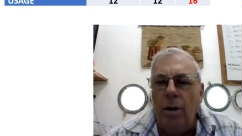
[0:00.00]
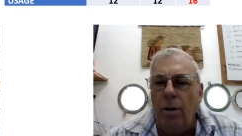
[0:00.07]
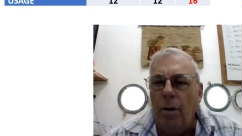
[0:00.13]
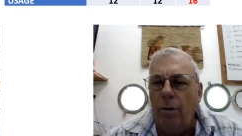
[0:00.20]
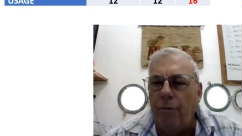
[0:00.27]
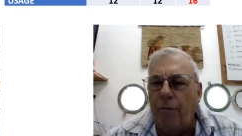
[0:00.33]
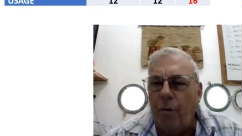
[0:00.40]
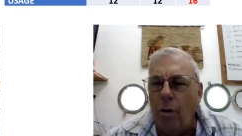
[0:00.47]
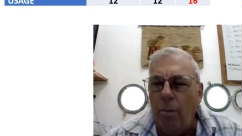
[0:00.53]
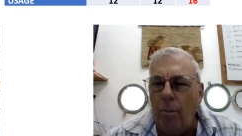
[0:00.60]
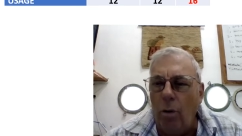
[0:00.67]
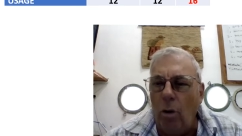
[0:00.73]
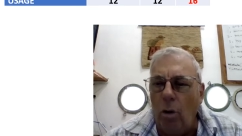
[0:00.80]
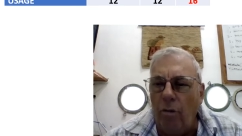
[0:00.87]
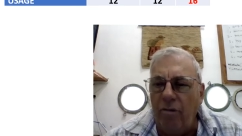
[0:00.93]
from
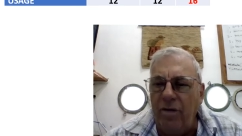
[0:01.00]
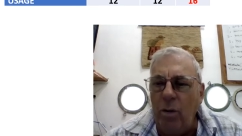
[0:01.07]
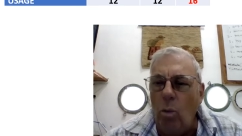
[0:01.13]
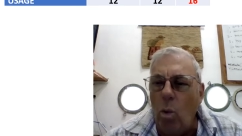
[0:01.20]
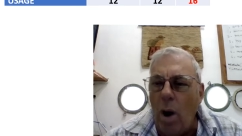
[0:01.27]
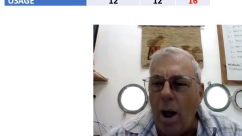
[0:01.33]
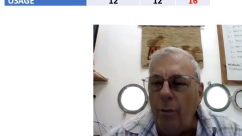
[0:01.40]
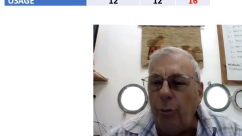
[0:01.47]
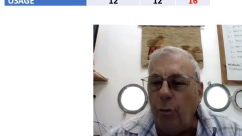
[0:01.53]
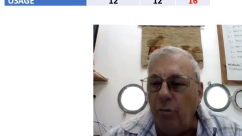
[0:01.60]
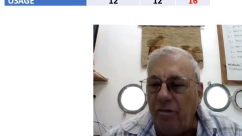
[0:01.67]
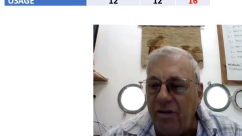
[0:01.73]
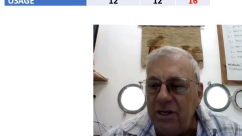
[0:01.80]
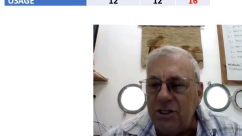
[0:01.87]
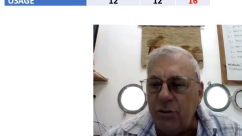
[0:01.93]
V1 to
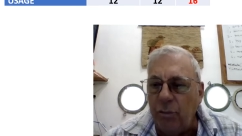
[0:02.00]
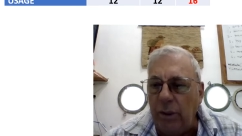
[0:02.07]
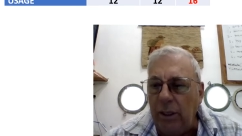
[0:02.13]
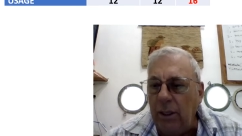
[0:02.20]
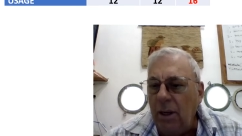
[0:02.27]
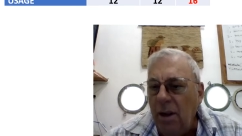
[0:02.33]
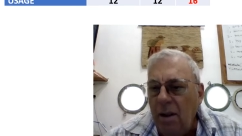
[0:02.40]
V3,